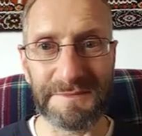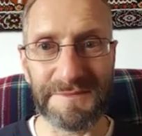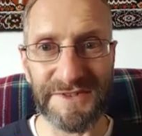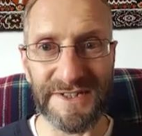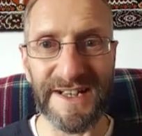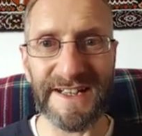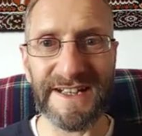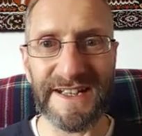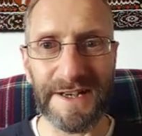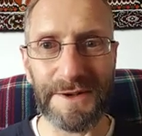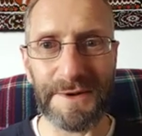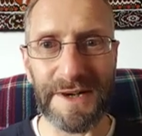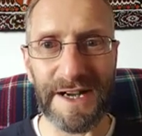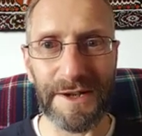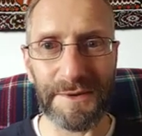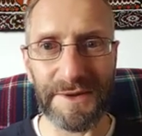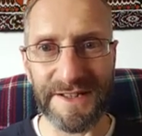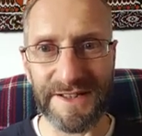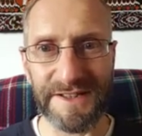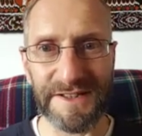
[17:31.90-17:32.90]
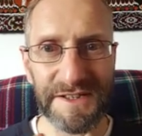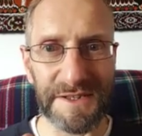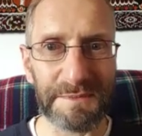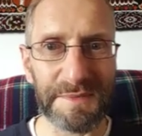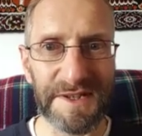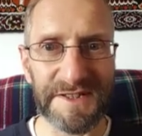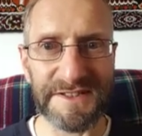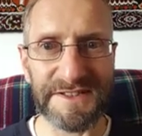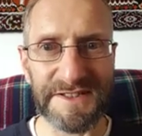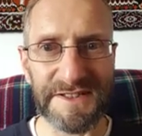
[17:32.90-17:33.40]
J.K. Rowling and the
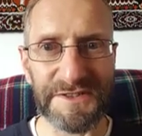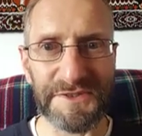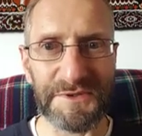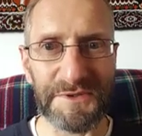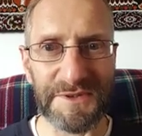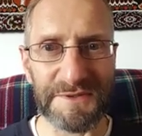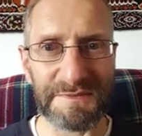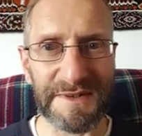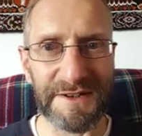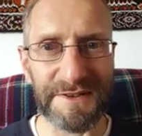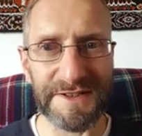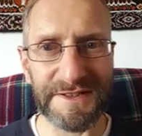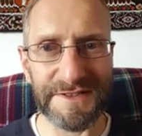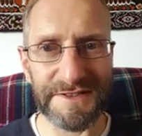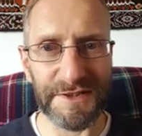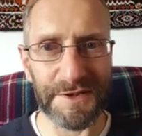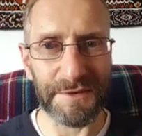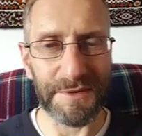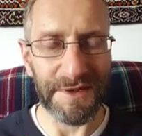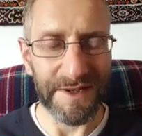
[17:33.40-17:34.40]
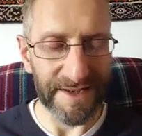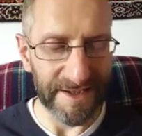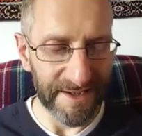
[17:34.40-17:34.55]
person that she was married to.